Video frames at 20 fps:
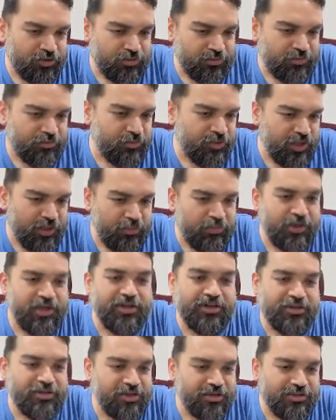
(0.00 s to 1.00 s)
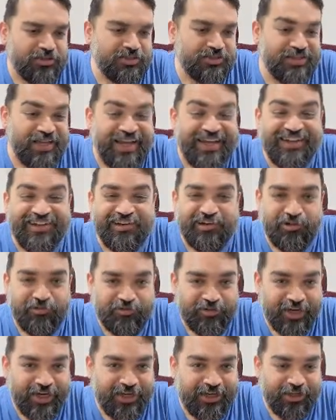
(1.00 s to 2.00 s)
typical style of
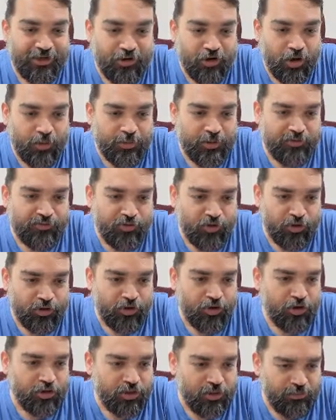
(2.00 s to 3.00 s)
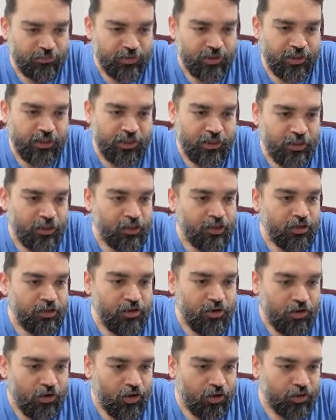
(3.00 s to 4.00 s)
writing copy for your company
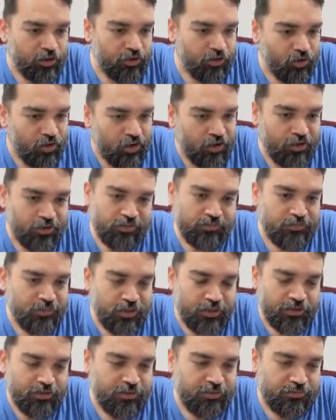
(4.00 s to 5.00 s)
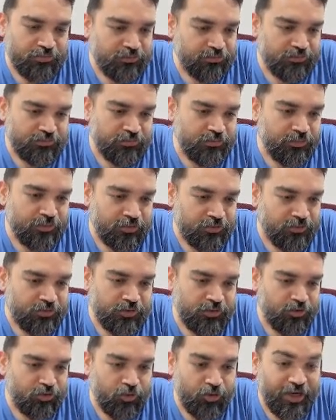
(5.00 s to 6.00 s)
or your
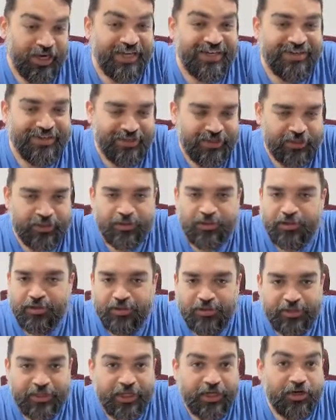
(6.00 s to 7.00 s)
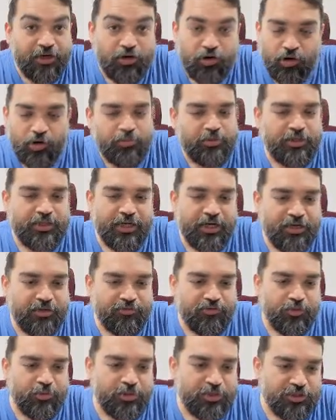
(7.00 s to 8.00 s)
entity. They can drop in that
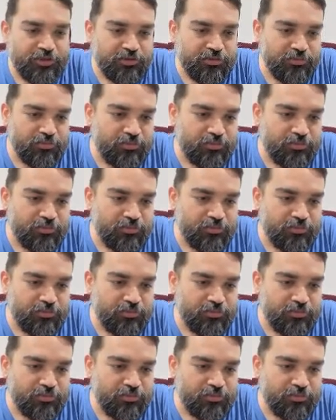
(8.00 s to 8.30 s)
information